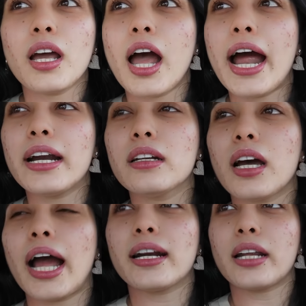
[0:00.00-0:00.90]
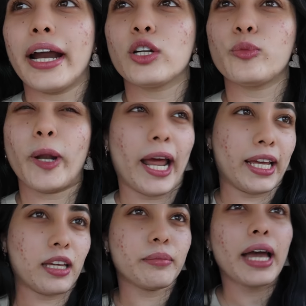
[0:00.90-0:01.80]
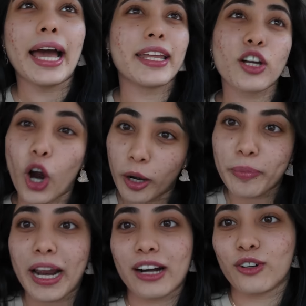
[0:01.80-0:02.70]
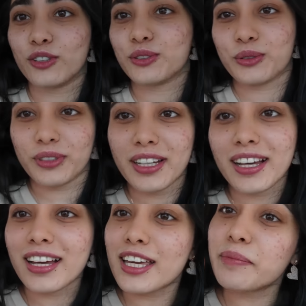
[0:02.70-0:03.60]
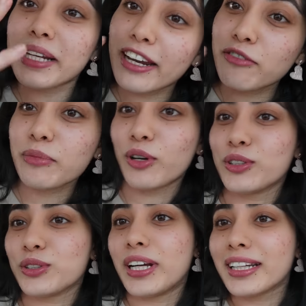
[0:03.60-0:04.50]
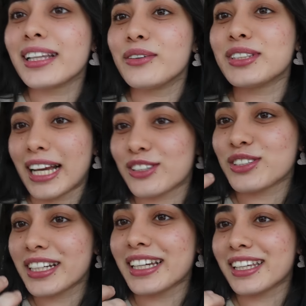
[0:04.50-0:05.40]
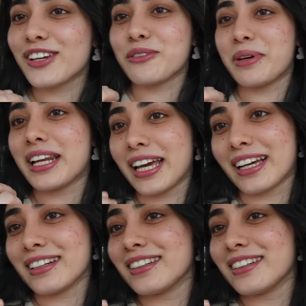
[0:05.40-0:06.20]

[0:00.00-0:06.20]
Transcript: And I tried to prank him and he got pranked also. He believed me also that there was actually a hickey on my neck.